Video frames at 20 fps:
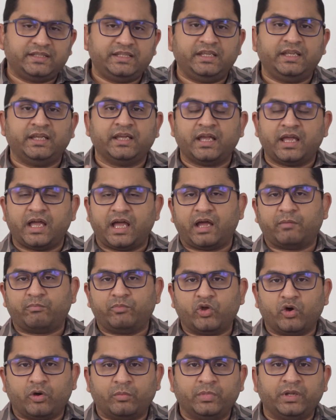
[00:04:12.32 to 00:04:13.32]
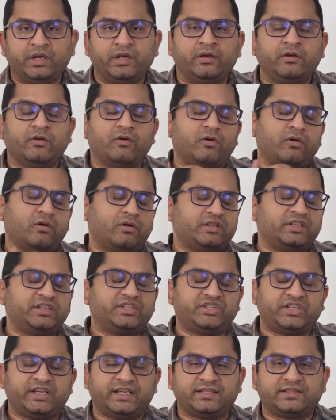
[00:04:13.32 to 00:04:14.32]
the abdomen or the
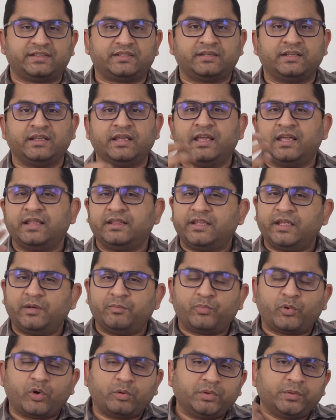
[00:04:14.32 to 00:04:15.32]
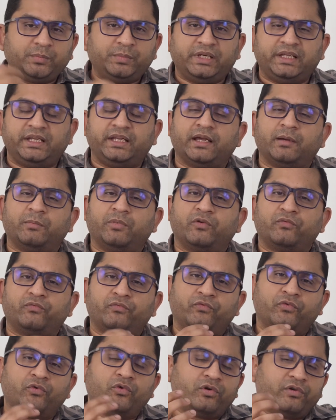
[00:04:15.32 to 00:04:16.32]
chest, then probably about
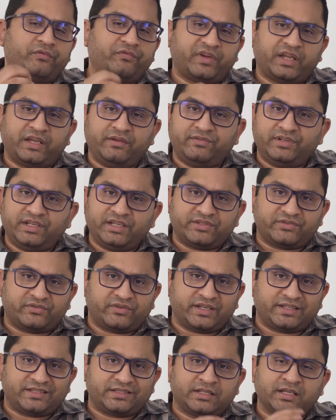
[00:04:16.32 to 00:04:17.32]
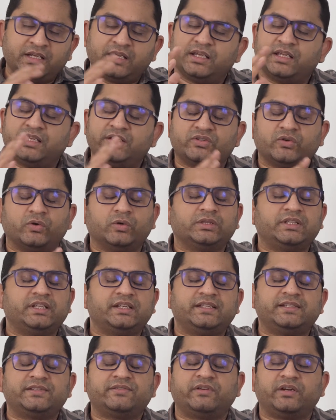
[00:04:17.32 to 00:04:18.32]
4 or 5 days rest is all
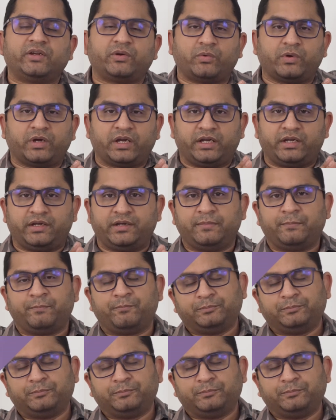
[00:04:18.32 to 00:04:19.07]
that is required.